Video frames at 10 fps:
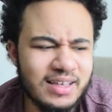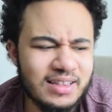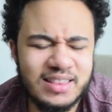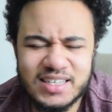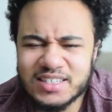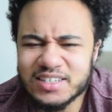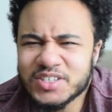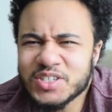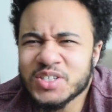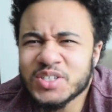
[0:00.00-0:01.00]
this
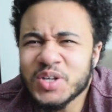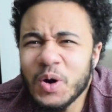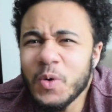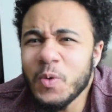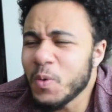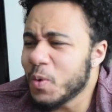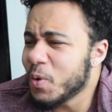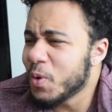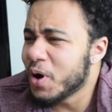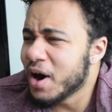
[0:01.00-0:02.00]
looks so
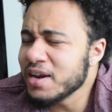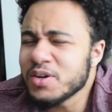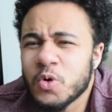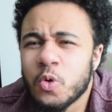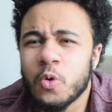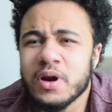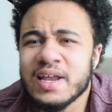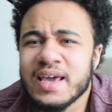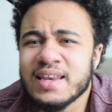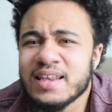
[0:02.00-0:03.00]

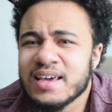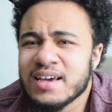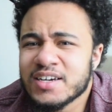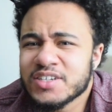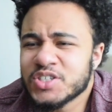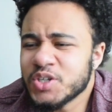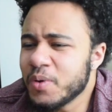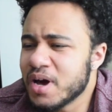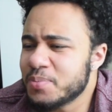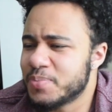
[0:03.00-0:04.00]
uncoordinated,
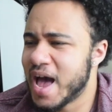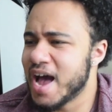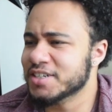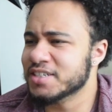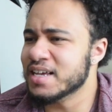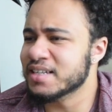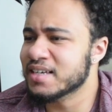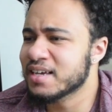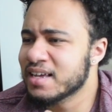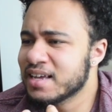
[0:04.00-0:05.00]
so
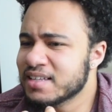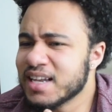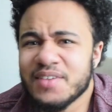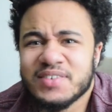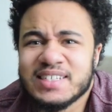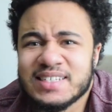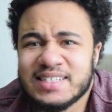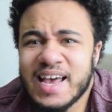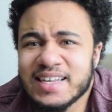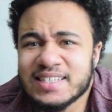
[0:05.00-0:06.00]
unpassionate. It's not even
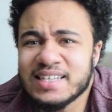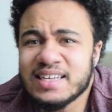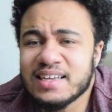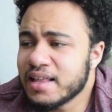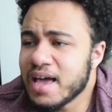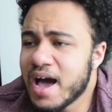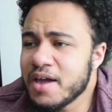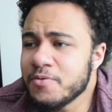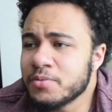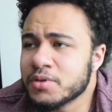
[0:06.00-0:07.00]
sexy. Like,
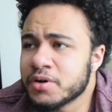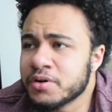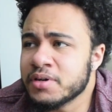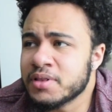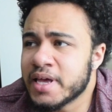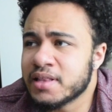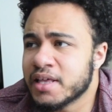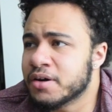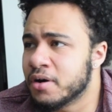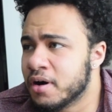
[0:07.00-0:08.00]
I learned like
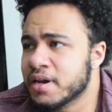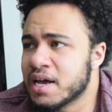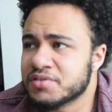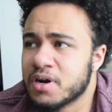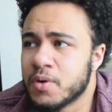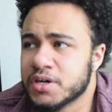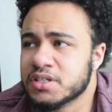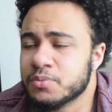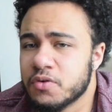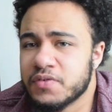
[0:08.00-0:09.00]
later on after I watched
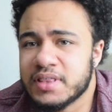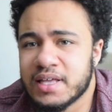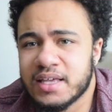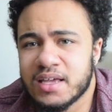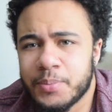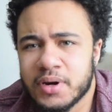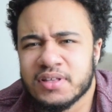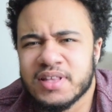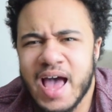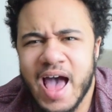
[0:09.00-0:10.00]
the movie that like
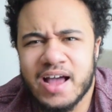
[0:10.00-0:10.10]
apparently the